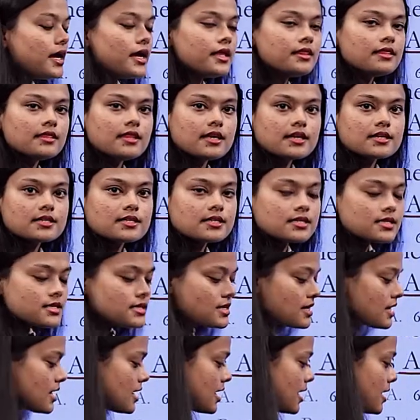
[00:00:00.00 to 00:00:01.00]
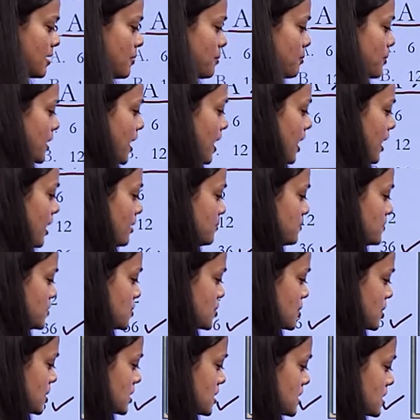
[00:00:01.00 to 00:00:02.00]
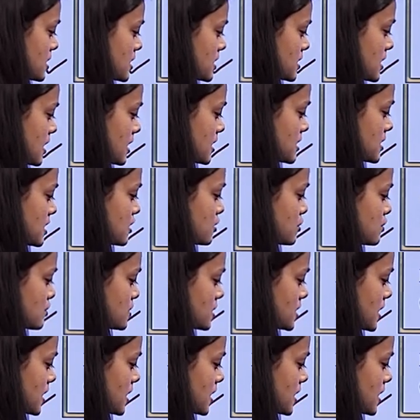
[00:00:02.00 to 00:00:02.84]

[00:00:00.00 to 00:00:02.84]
in this becomes 6 into